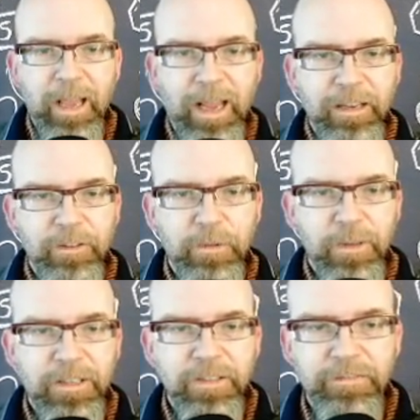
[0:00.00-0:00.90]
and it's
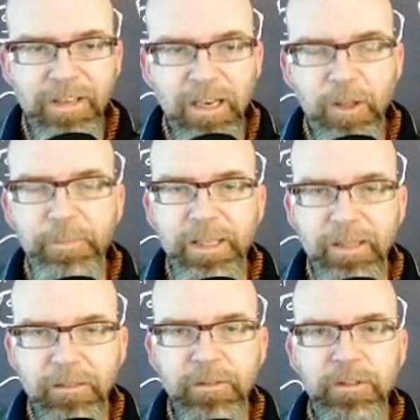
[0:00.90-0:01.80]
going to develop
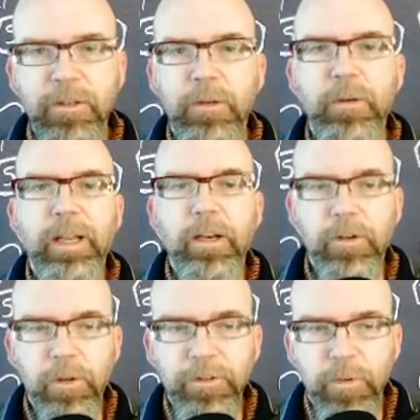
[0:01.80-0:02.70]
into an
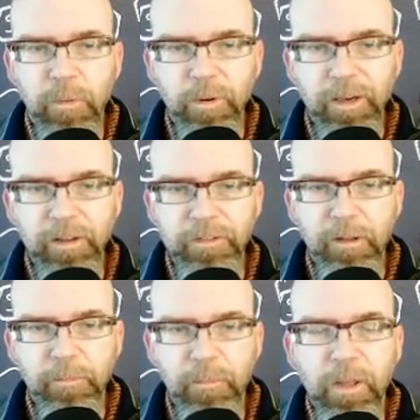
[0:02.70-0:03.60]
adult
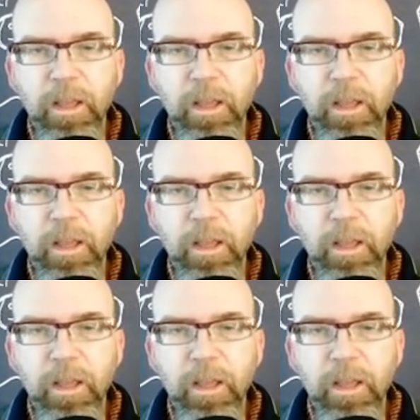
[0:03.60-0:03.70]
organism,